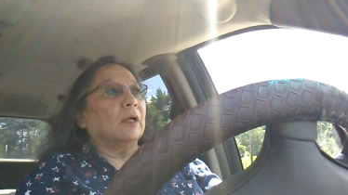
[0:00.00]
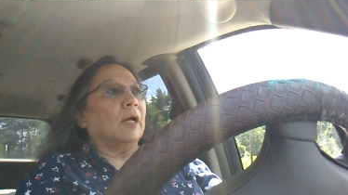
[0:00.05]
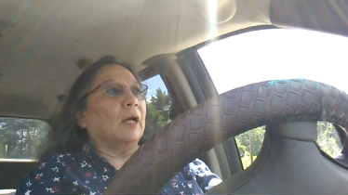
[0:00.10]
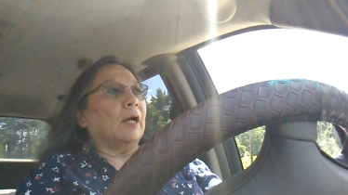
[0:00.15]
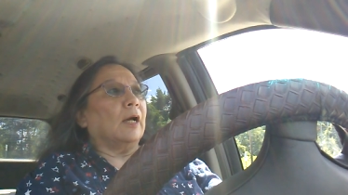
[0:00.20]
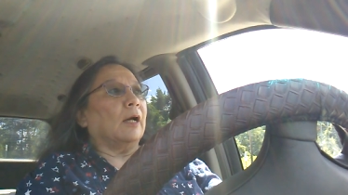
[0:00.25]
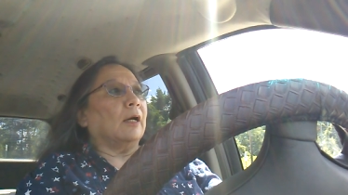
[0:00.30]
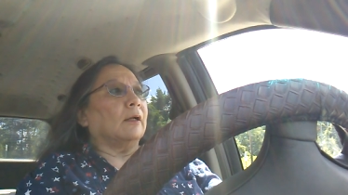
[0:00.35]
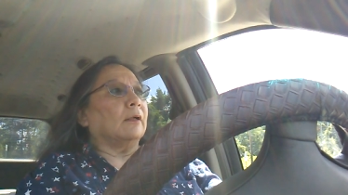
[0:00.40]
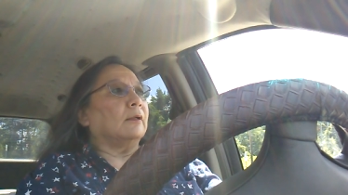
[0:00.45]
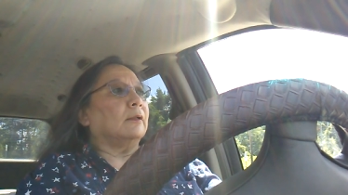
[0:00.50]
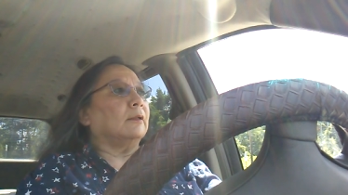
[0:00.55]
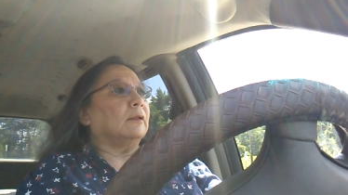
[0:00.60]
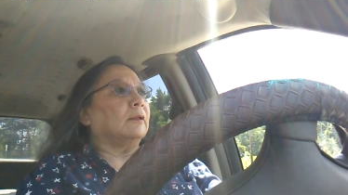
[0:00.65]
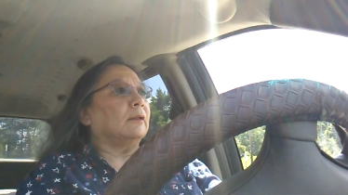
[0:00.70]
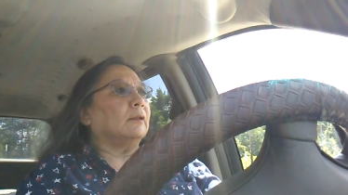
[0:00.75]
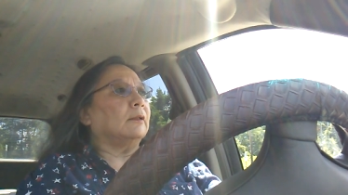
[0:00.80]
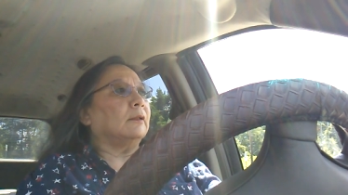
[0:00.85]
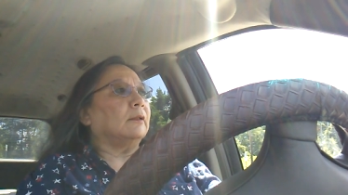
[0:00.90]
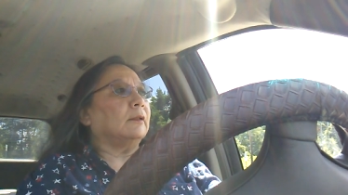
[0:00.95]
Uh,
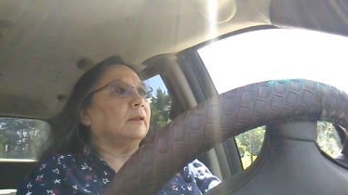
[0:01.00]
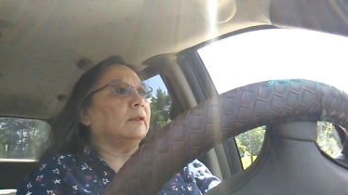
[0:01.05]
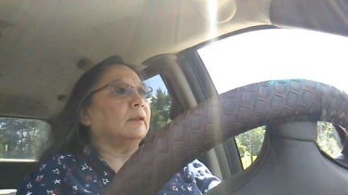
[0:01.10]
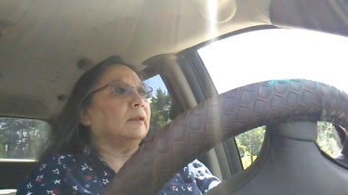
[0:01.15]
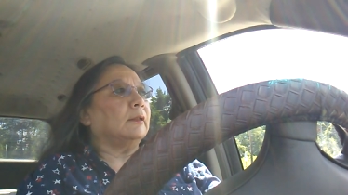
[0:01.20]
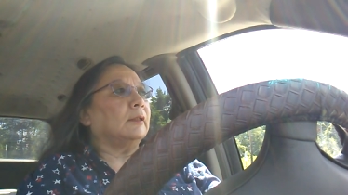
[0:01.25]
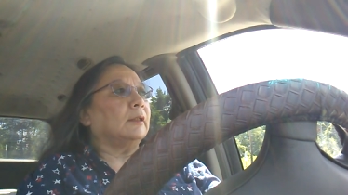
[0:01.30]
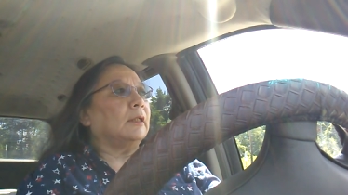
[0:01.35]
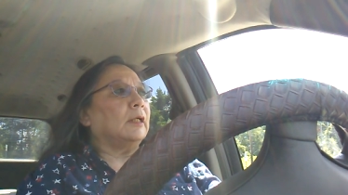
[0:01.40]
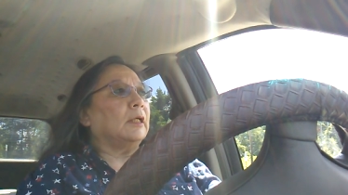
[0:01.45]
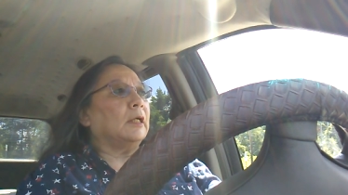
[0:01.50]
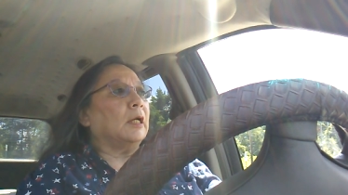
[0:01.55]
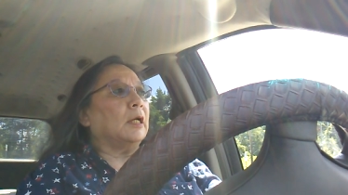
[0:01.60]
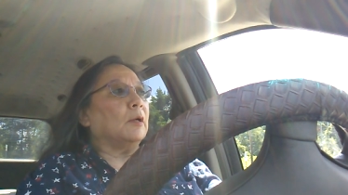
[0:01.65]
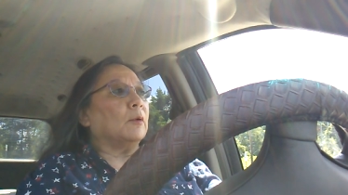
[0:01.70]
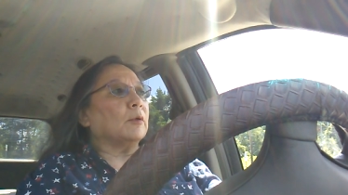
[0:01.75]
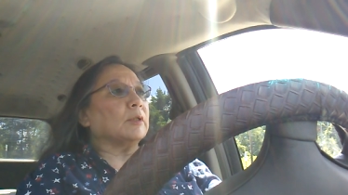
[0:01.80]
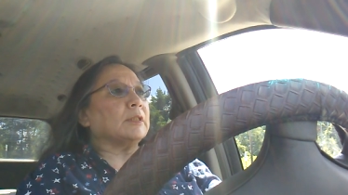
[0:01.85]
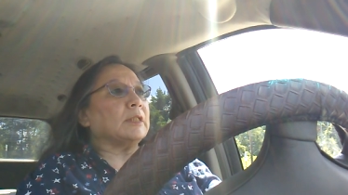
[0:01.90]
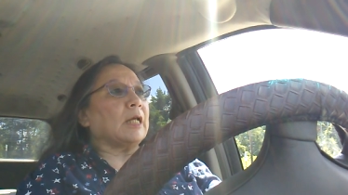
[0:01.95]

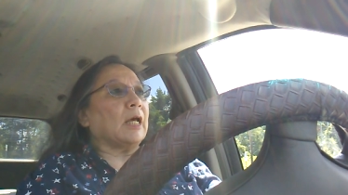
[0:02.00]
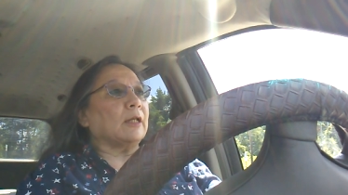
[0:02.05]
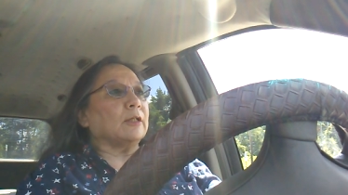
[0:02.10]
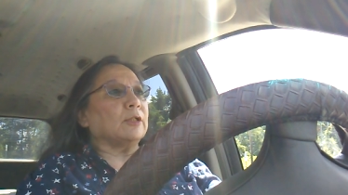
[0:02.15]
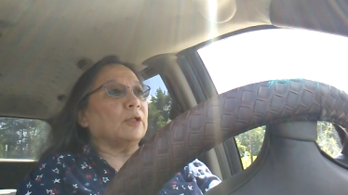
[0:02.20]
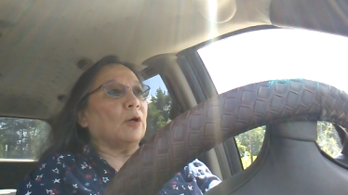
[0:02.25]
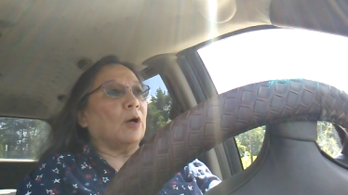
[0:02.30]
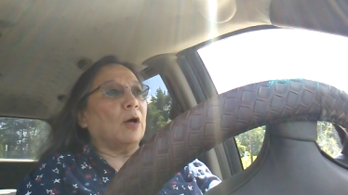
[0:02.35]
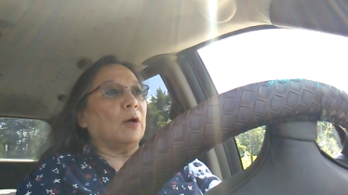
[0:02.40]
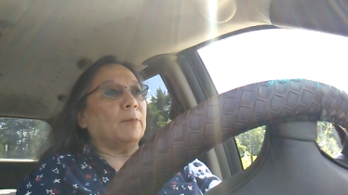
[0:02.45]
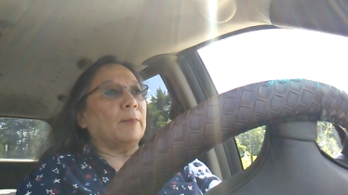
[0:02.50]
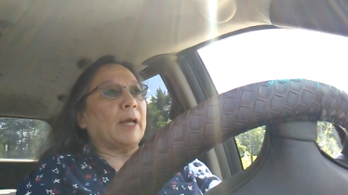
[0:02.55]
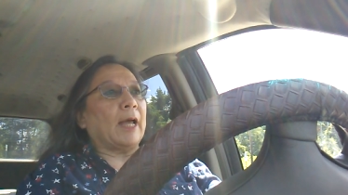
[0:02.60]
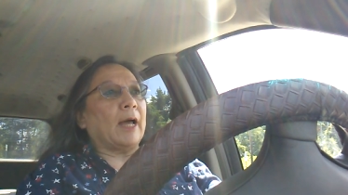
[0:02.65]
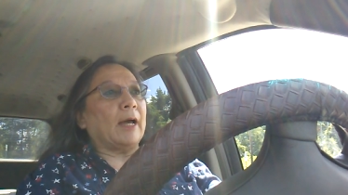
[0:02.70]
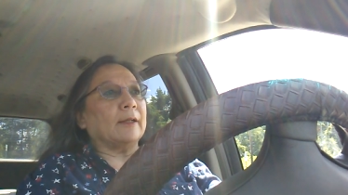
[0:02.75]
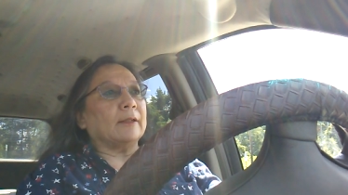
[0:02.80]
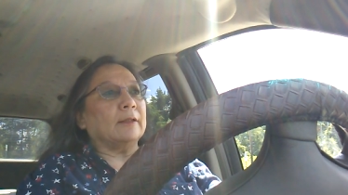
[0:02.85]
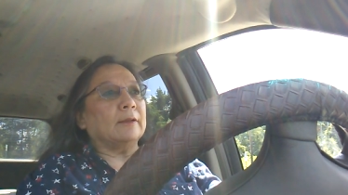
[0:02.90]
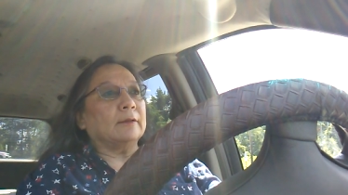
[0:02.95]
was telling you all
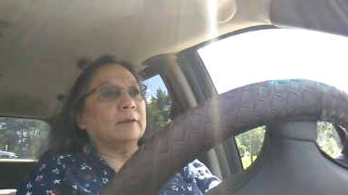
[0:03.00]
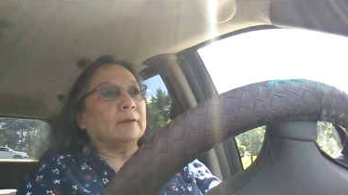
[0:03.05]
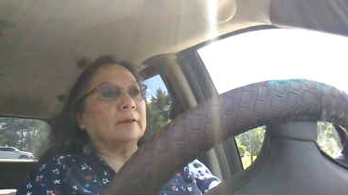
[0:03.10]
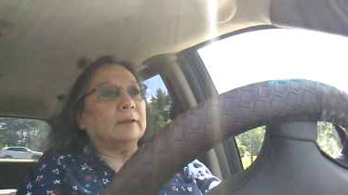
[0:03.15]
about